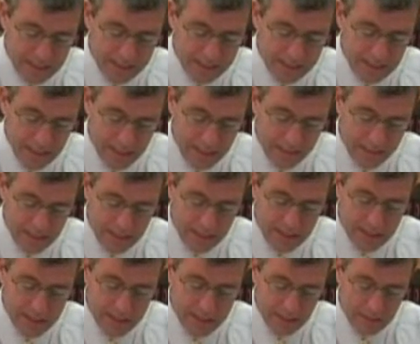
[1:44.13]
essence
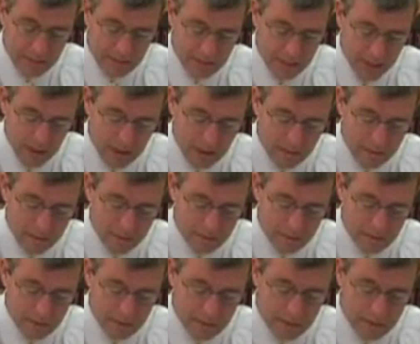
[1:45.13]
and meaning of
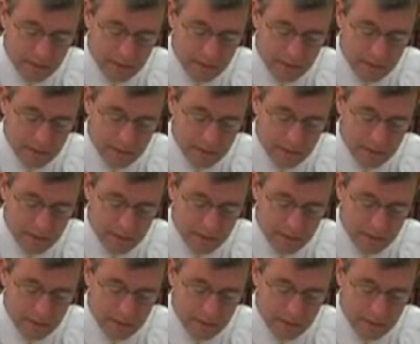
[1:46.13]
love.